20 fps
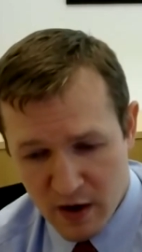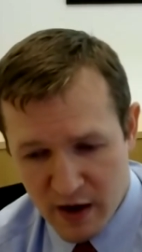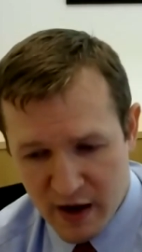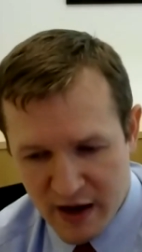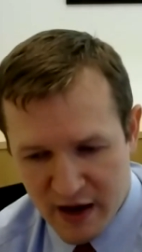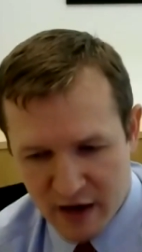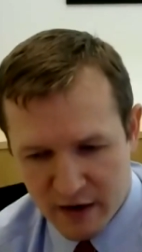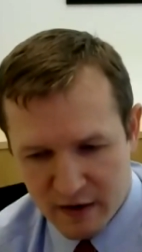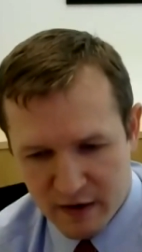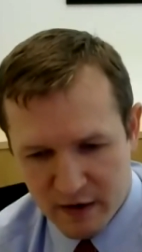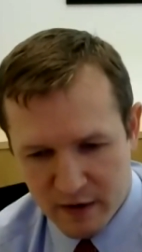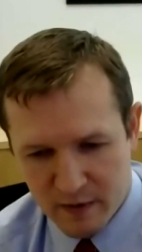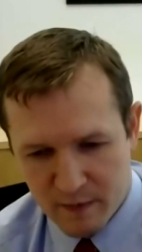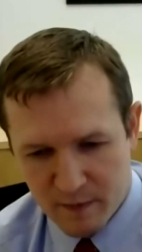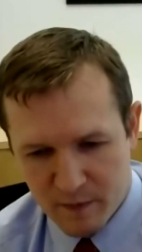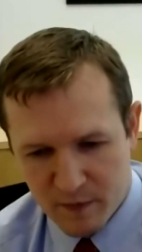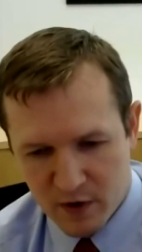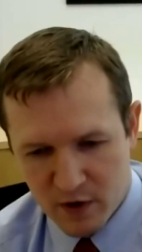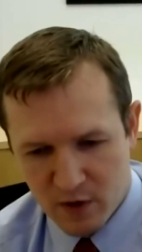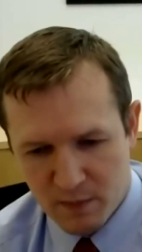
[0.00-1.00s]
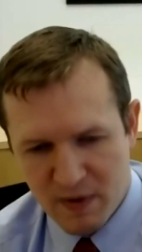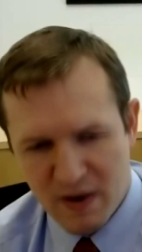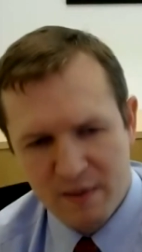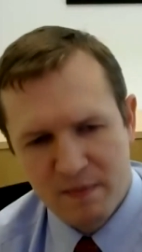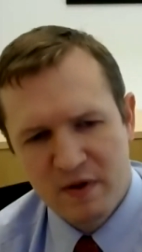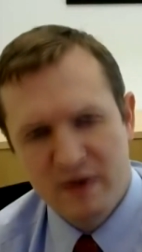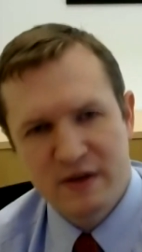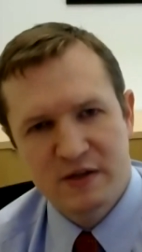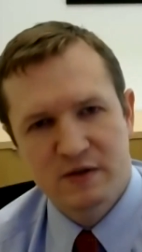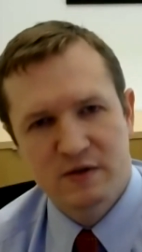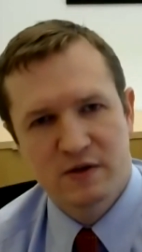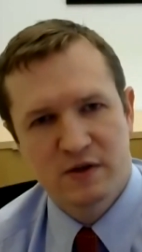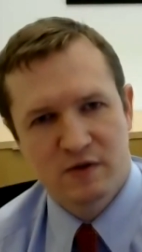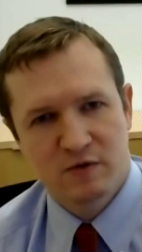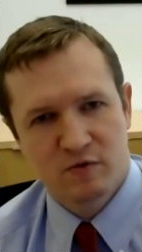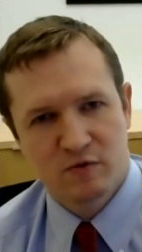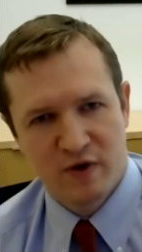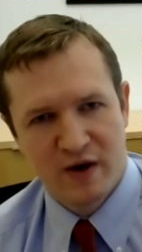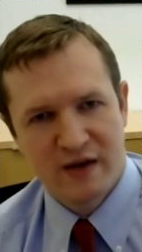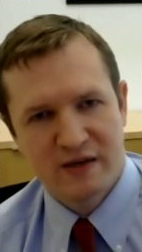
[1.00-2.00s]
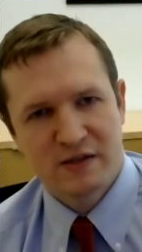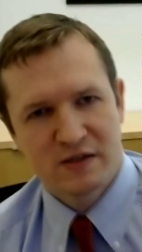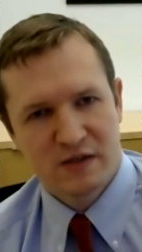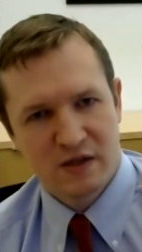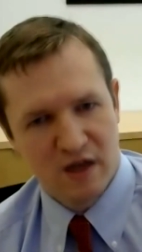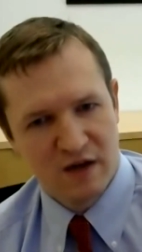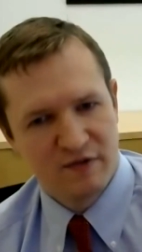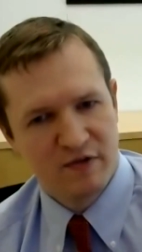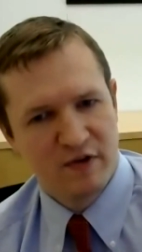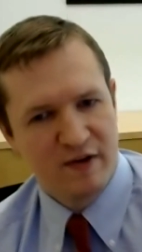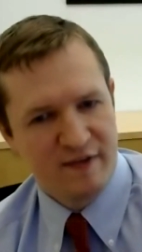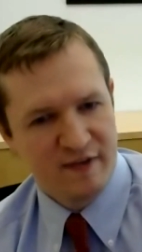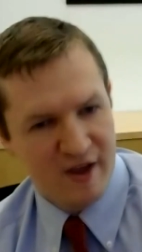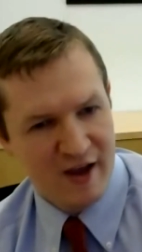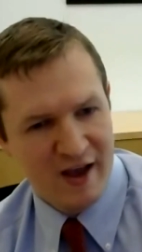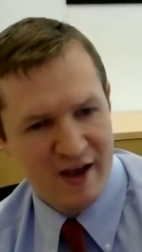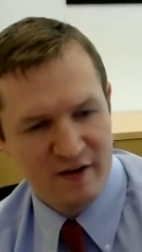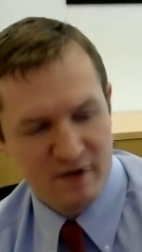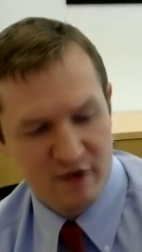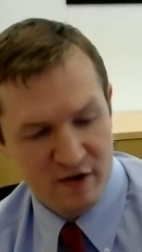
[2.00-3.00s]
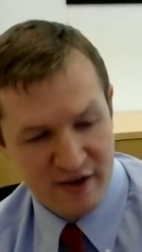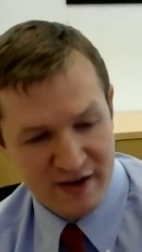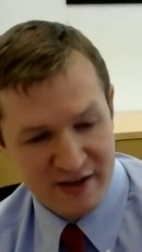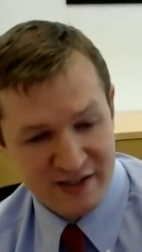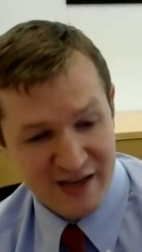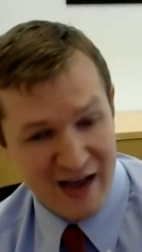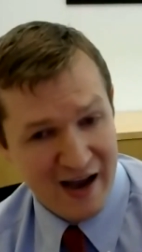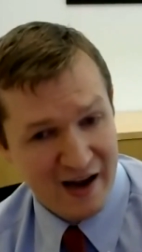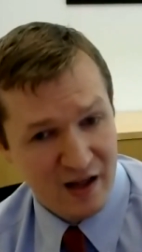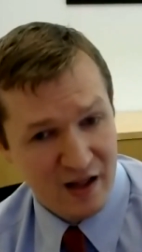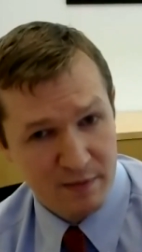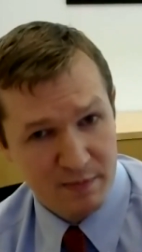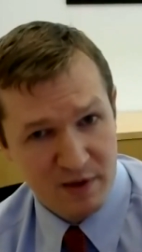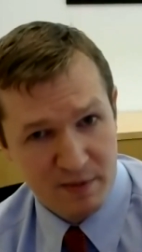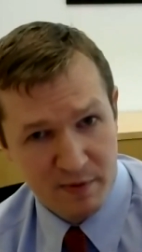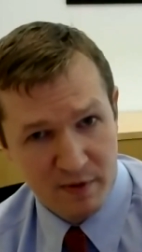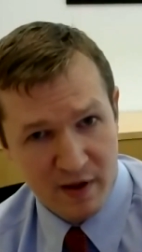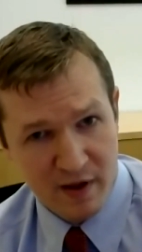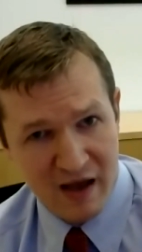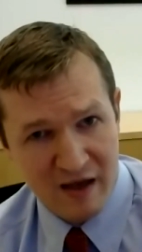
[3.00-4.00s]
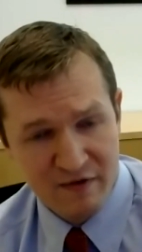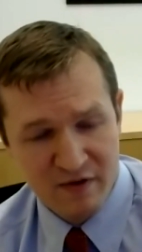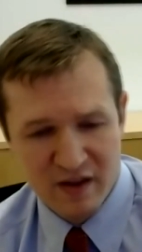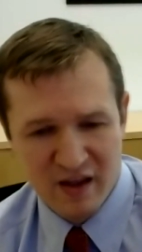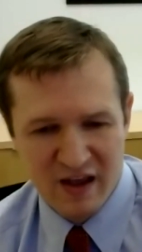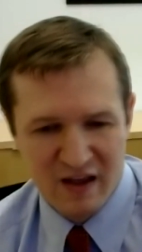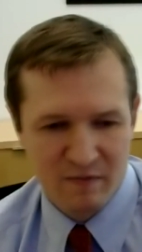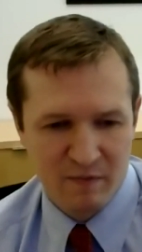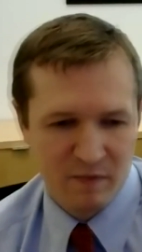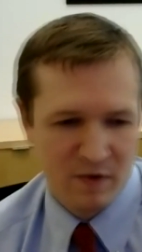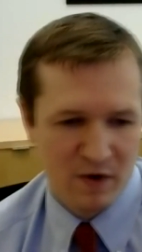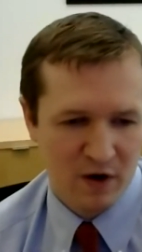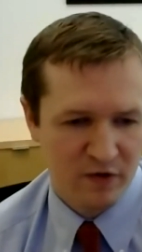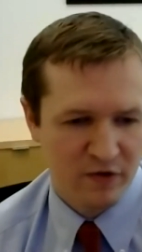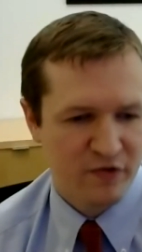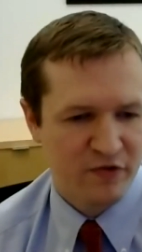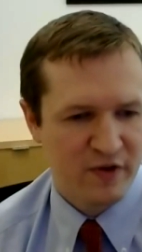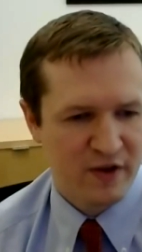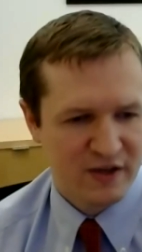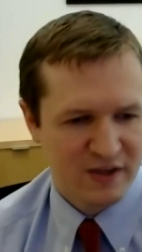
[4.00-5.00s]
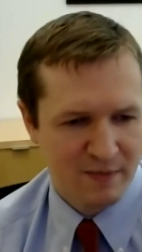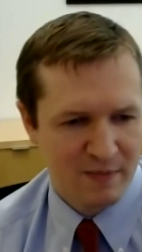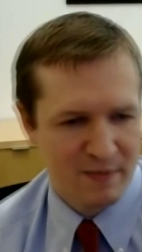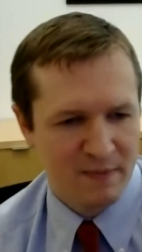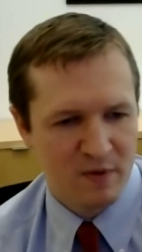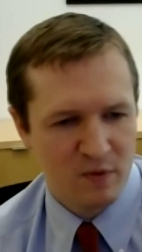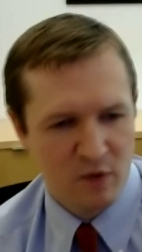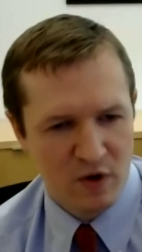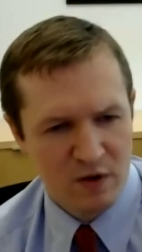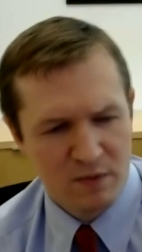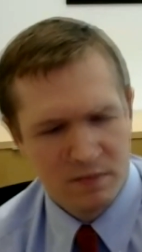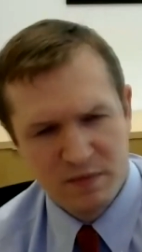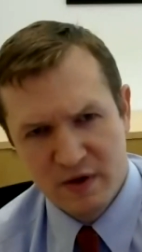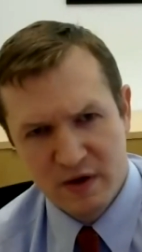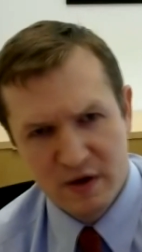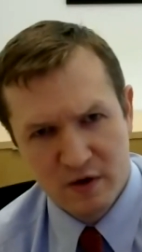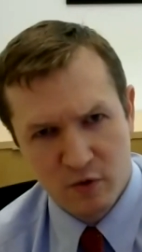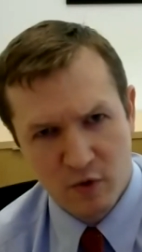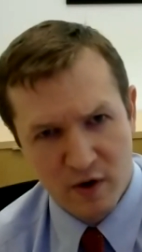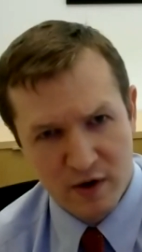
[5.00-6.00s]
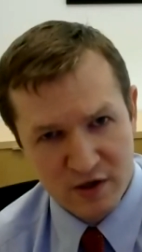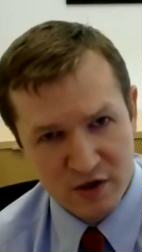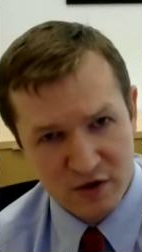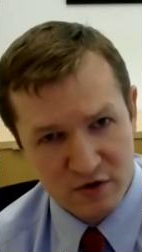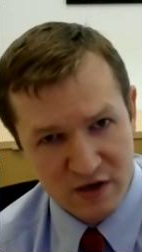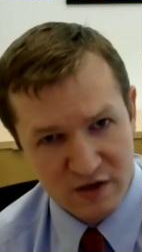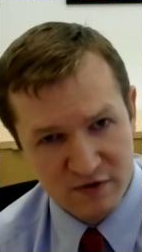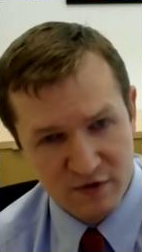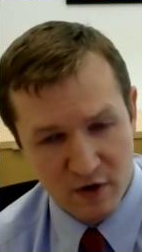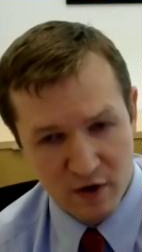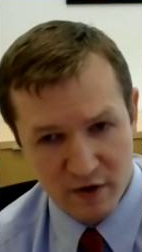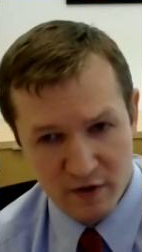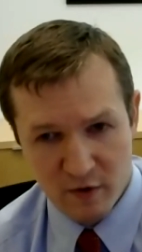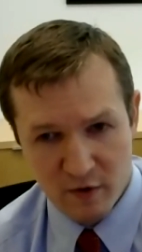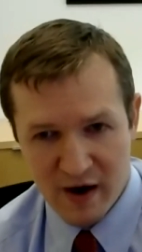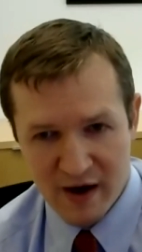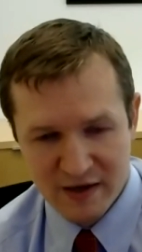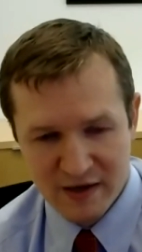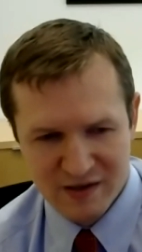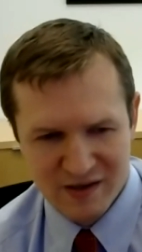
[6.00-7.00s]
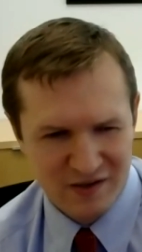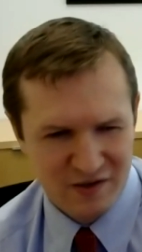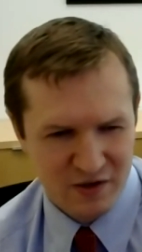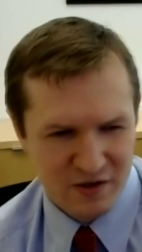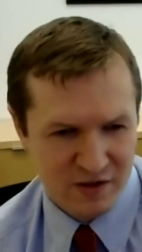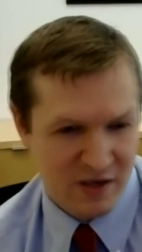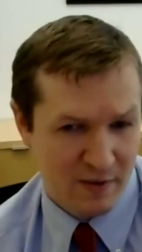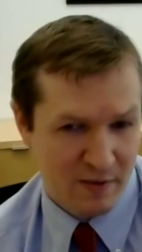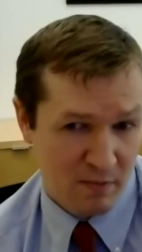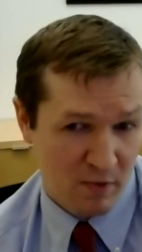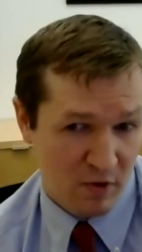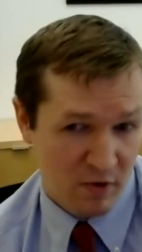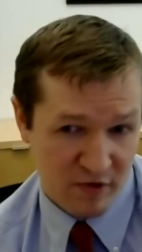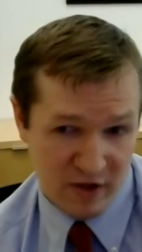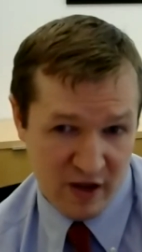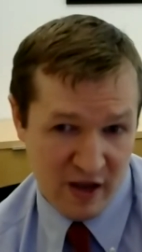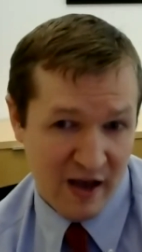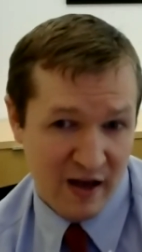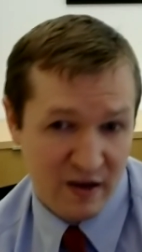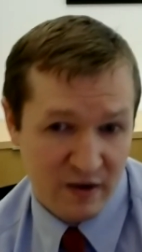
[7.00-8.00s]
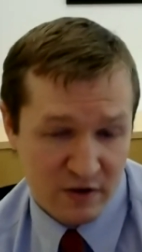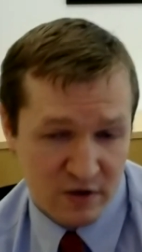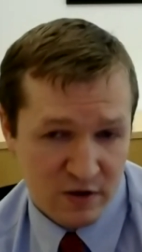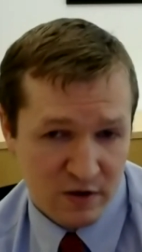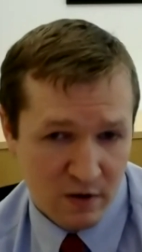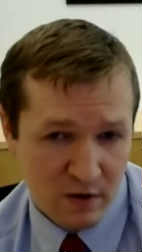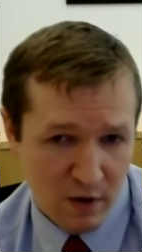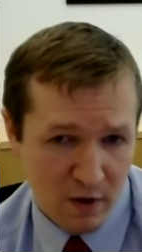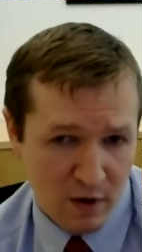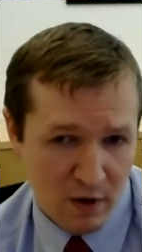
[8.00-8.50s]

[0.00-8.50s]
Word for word: and you know maybe this just raises the level of anxiety that people have and then other things that maybe wouldn't be quite as stressful otherwise then just tip them over the edge